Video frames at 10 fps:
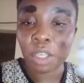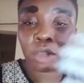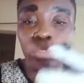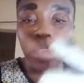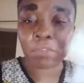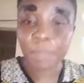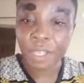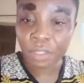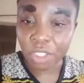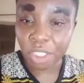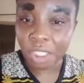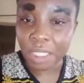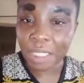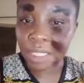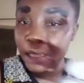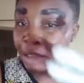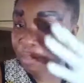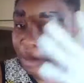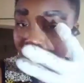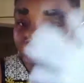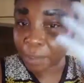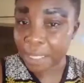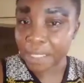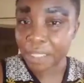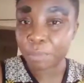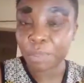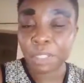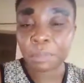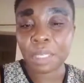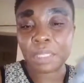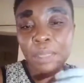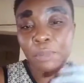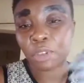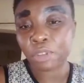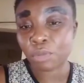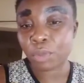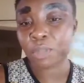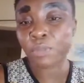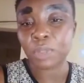I was wondering why my pigments were not